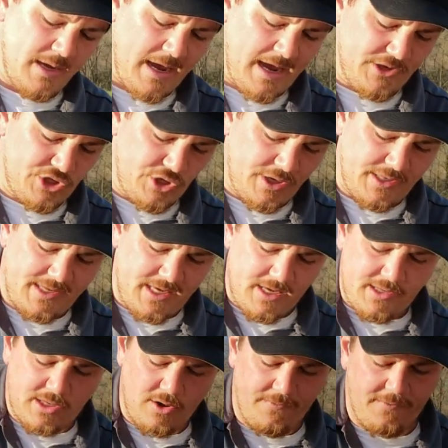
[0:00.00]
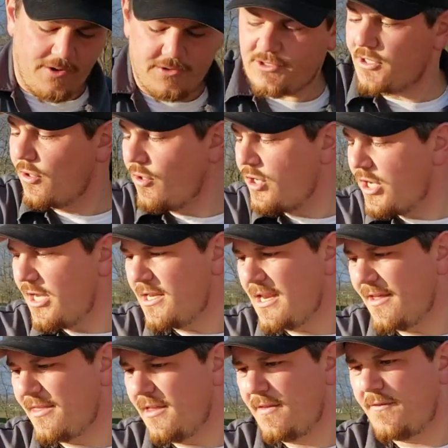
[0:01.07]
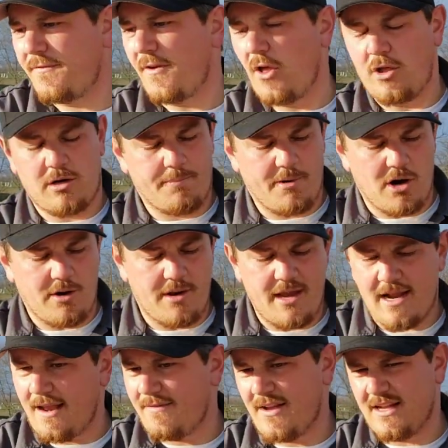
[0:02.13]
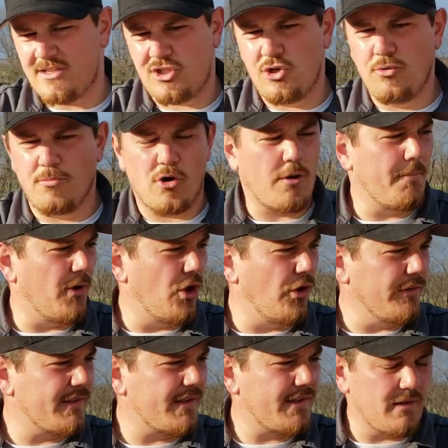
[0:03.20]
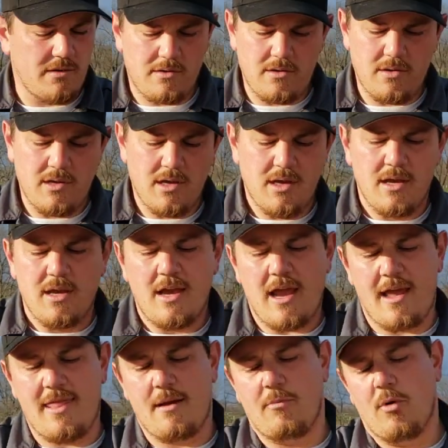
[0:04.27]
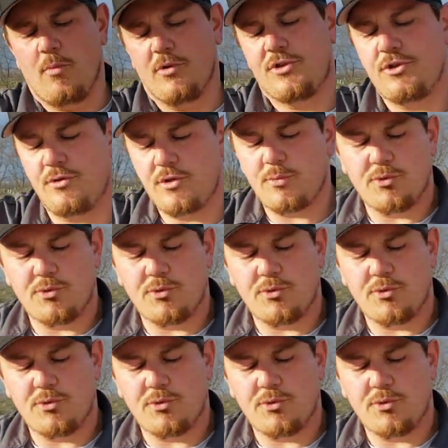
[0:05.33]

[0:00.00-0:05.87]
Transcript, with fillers: as you can see, so far so good. Nothing's fallen apart yet. I've got two more bolts then what we'll do is